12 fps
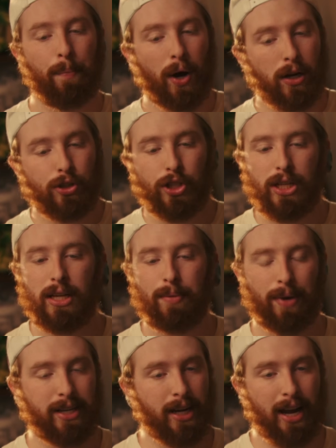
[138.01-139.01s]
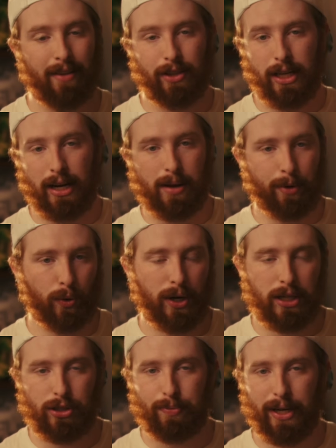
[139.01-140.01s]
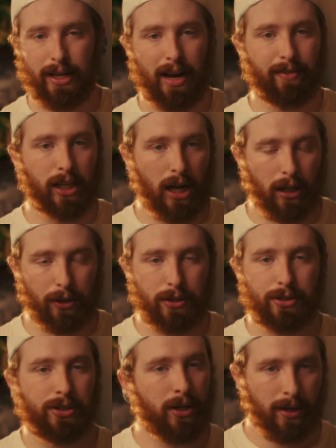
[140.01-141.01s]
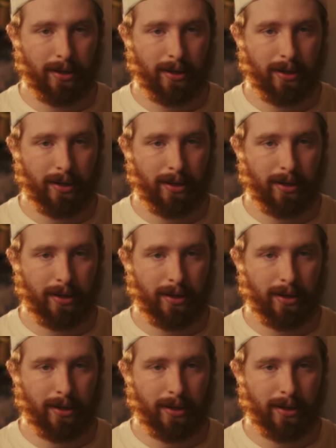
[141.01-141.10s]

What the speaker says: punchy, it might not have the dynamic range, it might not have the colors.